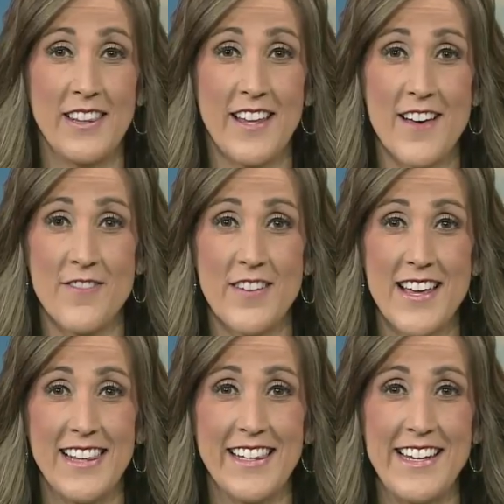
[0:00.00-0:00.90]
We
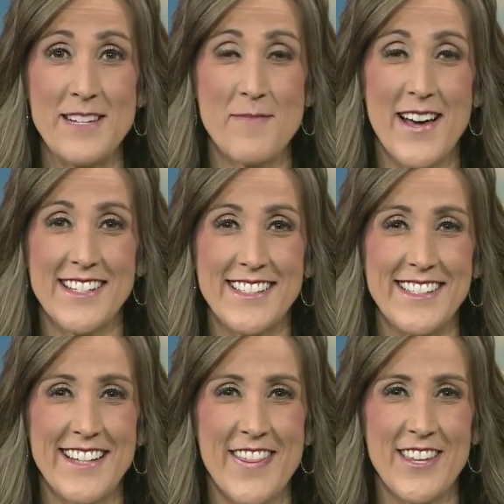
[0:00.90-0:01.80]
love lady
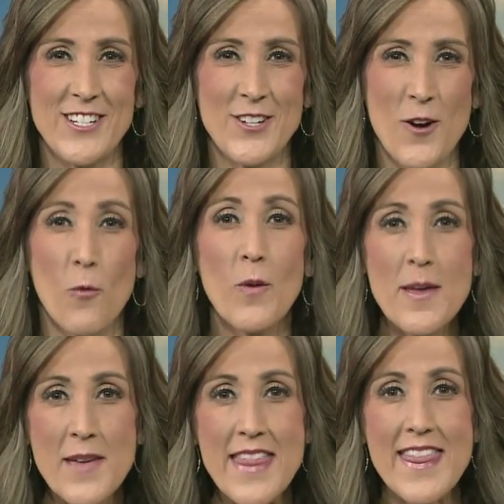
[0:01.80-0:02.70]
bosses on this show.
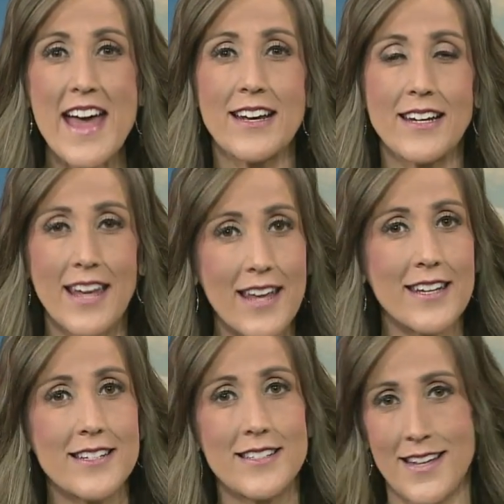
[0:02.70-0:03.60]
Women that get
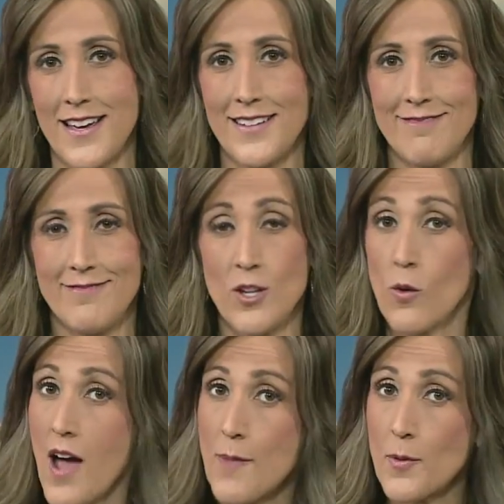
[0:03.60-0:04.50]
it done,
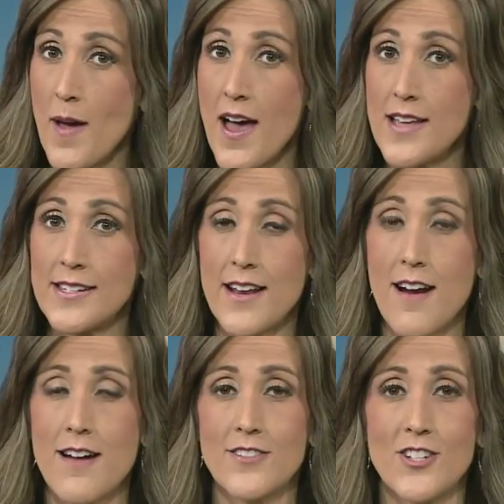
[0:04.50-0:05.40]
don't compromise, and
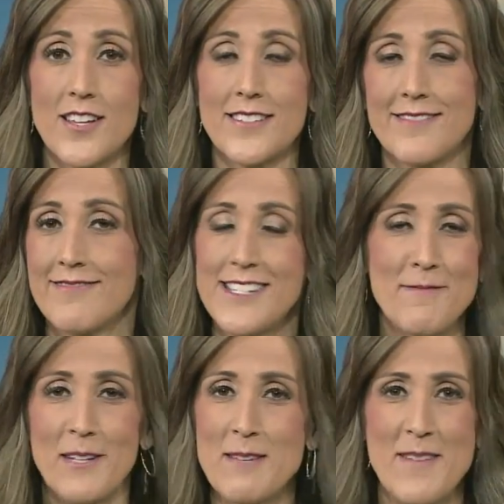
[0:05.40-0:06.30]
are just
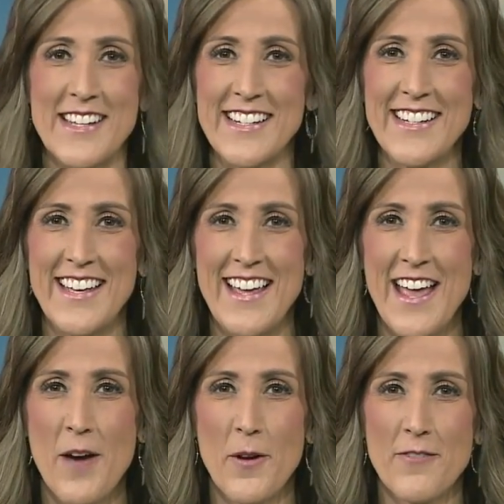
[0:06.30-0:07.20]
simply amazing.
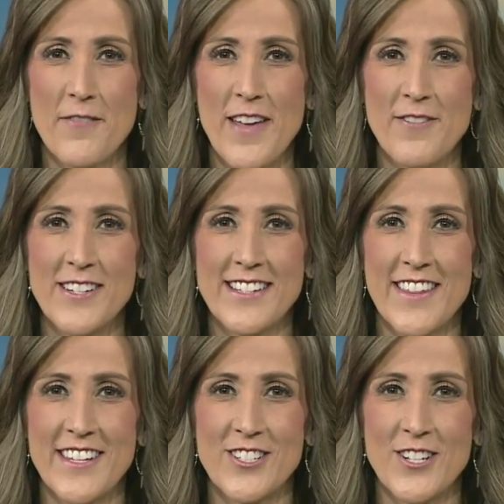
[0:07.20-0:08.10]
And one of our favorites
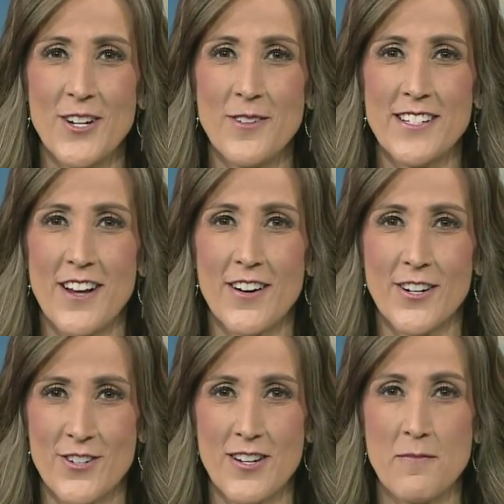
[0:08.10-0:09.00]
on this show is our
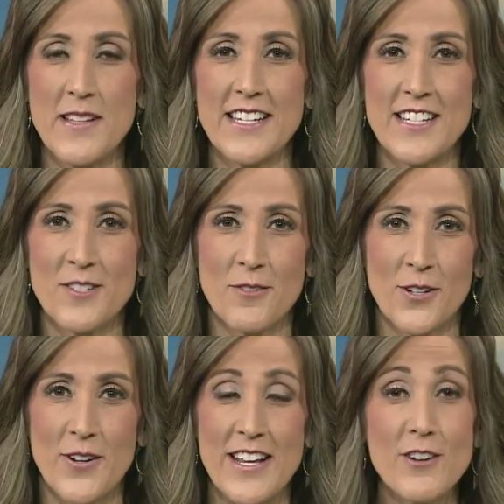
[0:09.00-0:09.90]
current Mrs. North
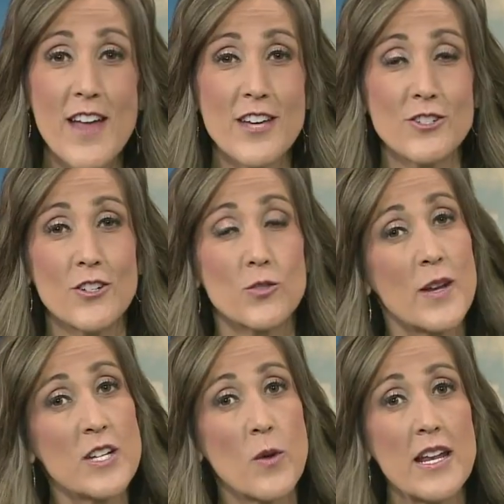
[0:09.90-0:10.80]
Dakota International
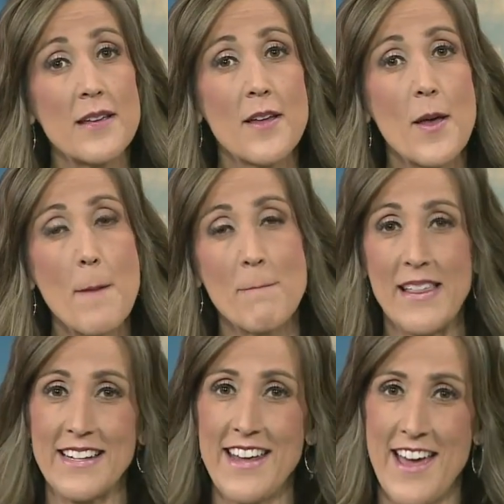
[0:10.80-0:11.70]
2020,
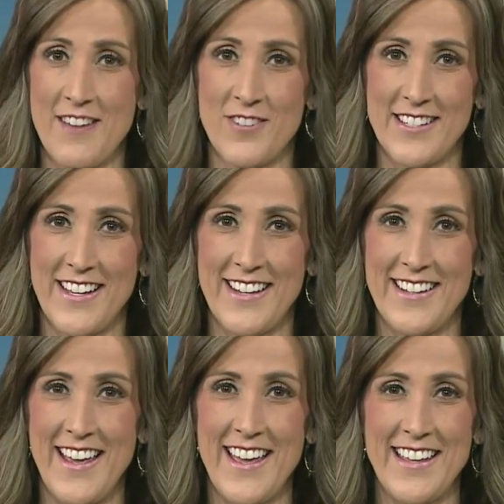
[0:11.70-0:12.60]
Melanie
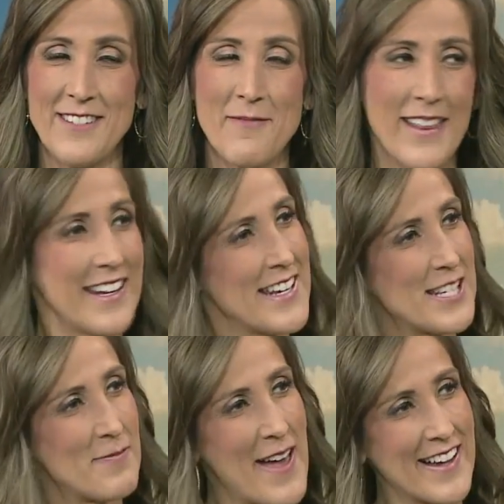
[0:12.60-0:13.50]
Iverson. And Melanie
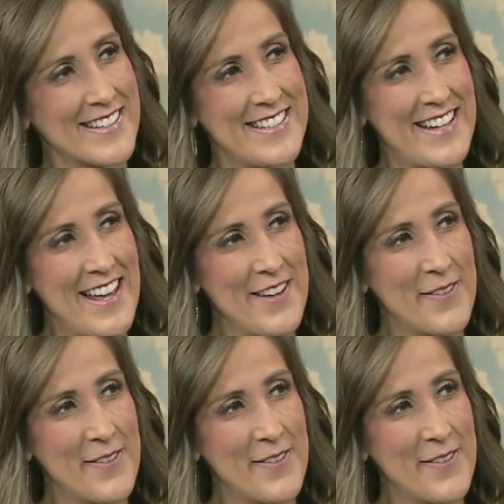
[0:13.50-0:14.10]
is back today.